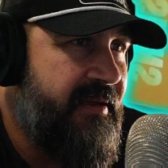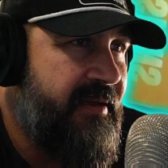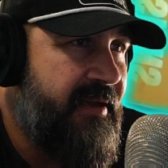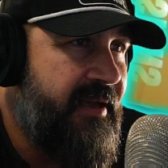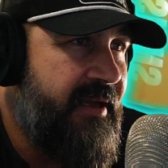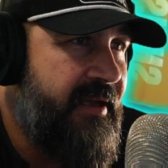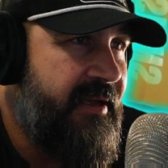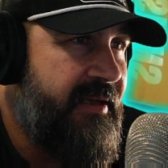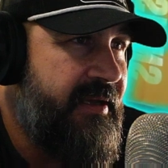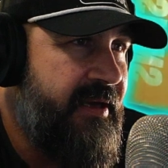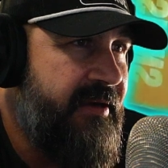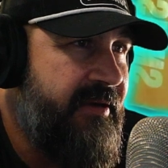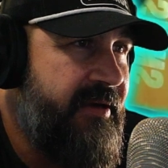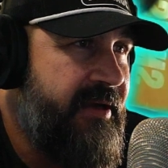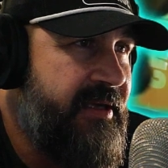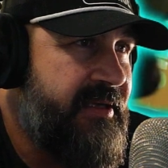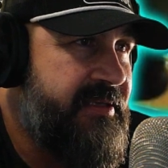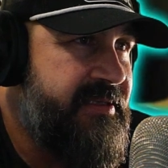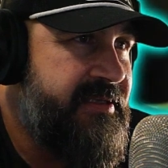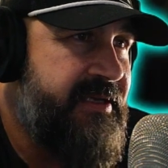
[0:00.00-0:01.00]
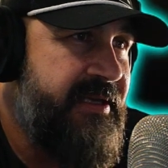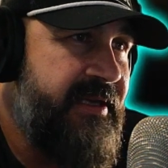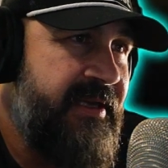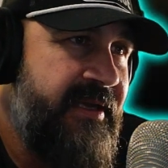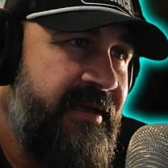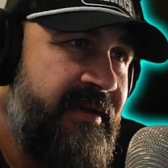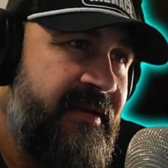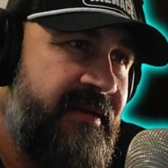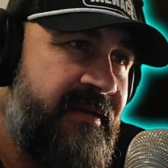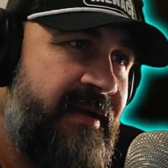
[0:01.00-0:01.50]
And here you can
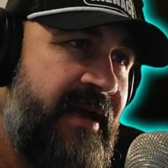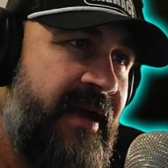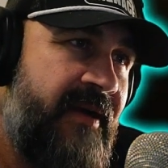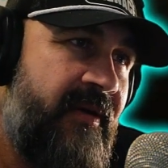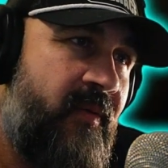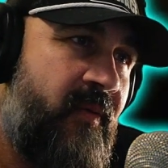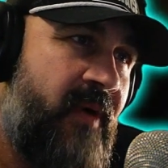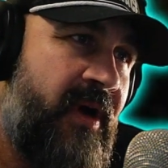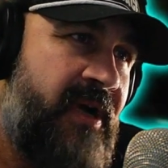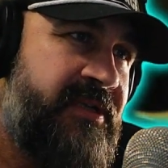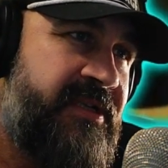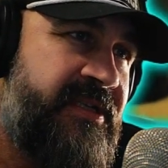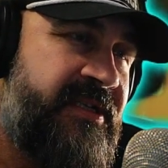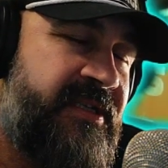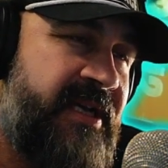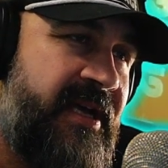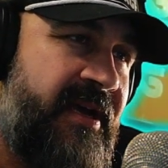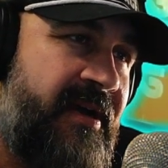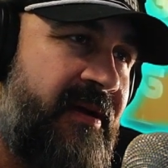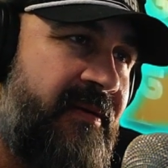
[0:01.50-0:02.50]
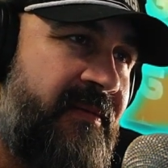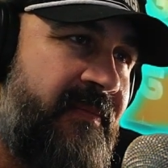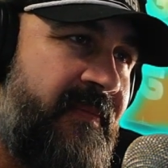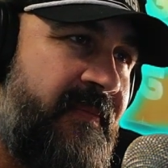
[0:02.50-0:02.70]
see how it washes out.